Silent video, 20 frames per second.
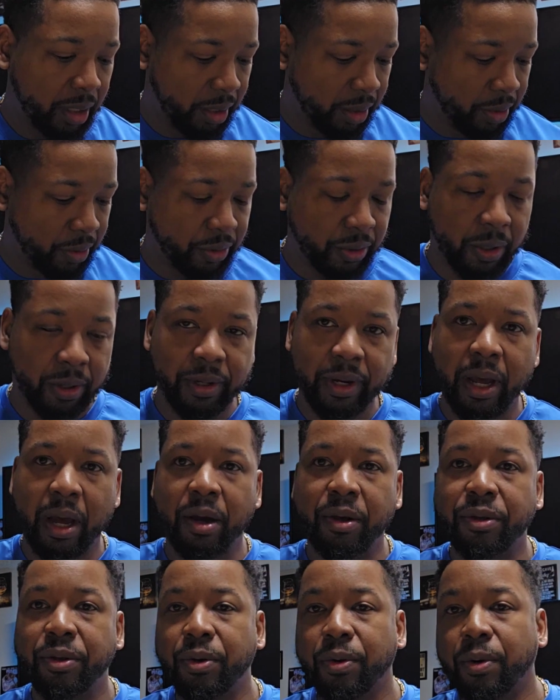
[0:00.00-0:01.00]
You turn
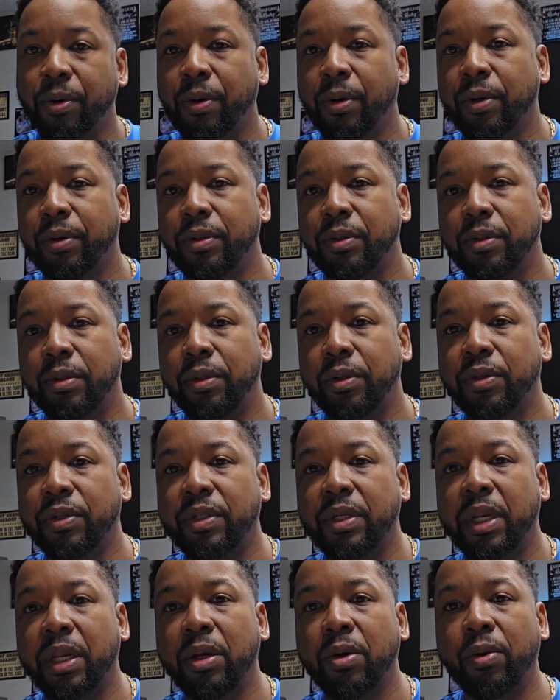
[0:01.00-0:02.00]
down your
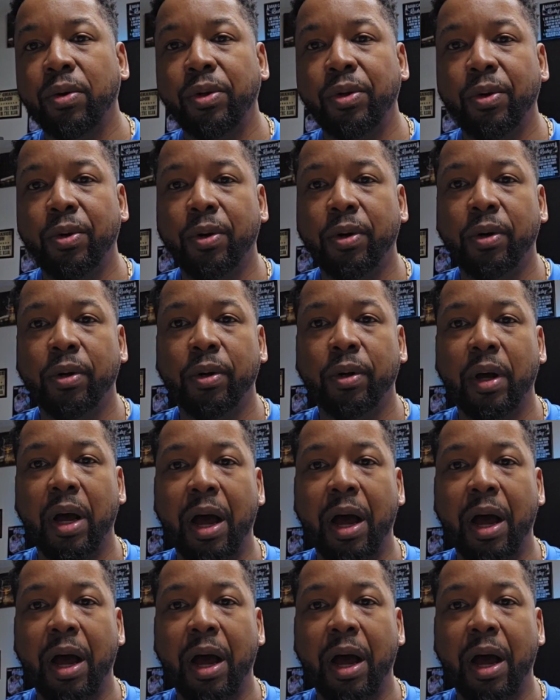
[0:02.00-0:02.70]
setting on your